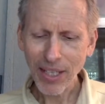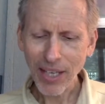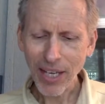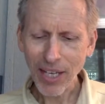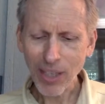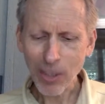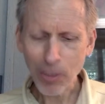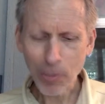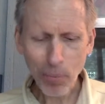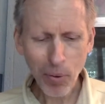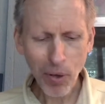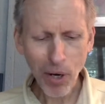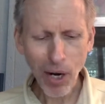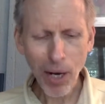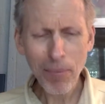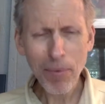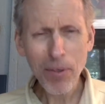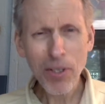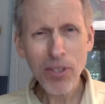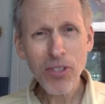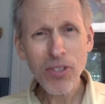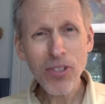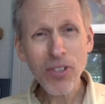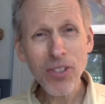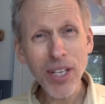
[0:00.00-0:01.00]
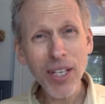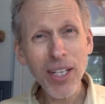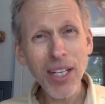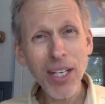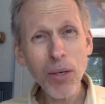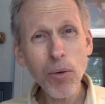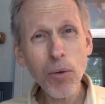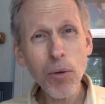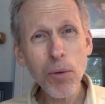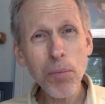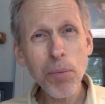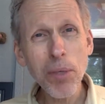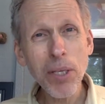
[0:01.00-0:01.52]
and the promise that he
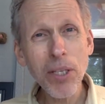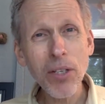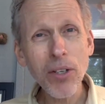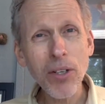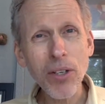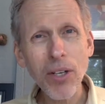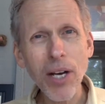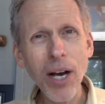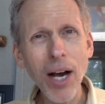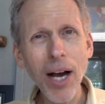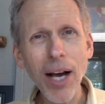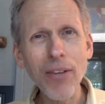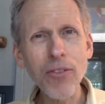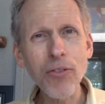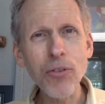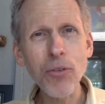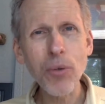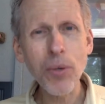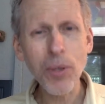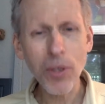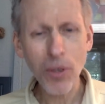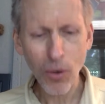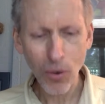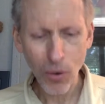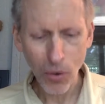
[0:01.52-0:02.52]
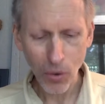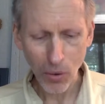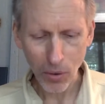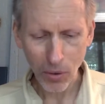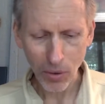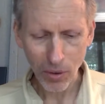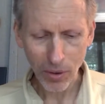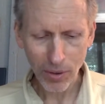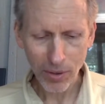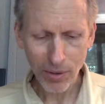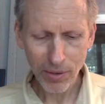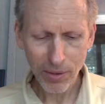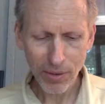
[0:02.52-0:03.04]
would be their guide through it all.
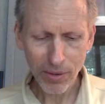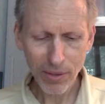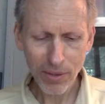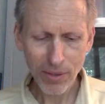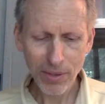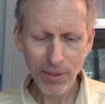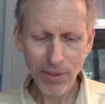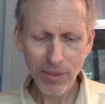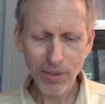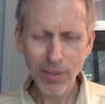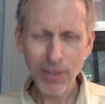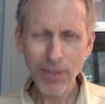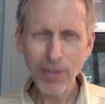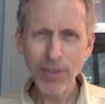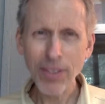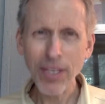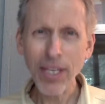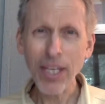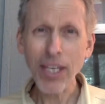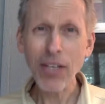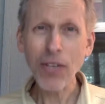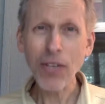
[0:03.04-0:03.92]
They